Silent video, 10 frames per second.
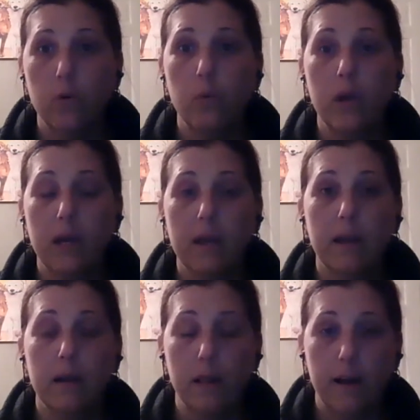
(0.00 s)
We can
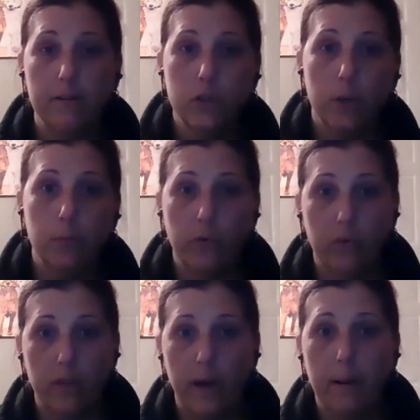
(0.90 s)
get in a lot of trouble
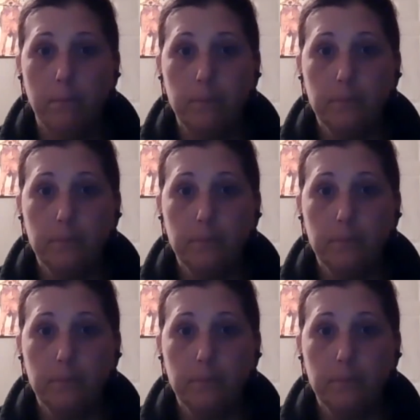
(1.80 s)
for that.